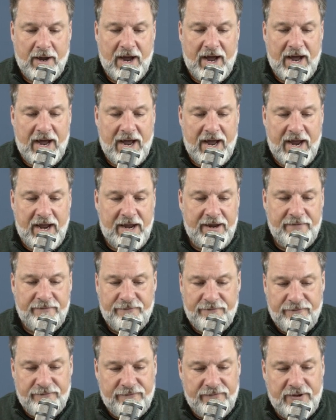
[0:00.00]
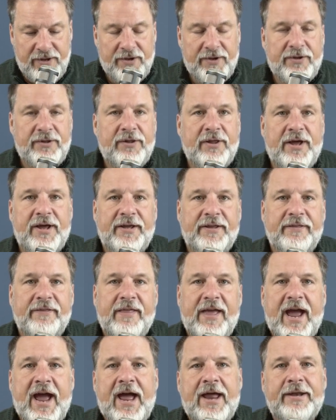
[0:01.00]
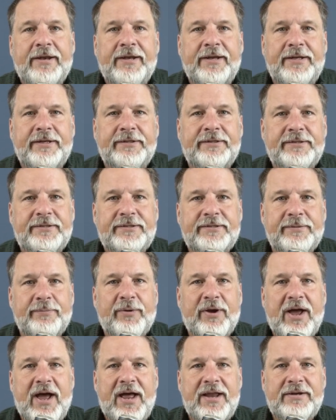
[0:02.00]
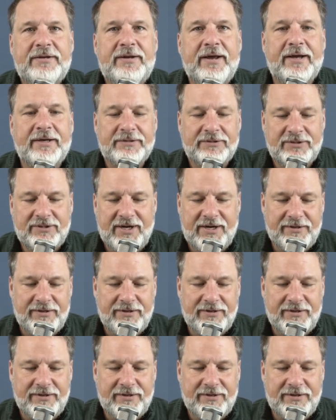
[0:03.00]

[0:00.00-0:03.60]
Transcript: I feel like that needs some context.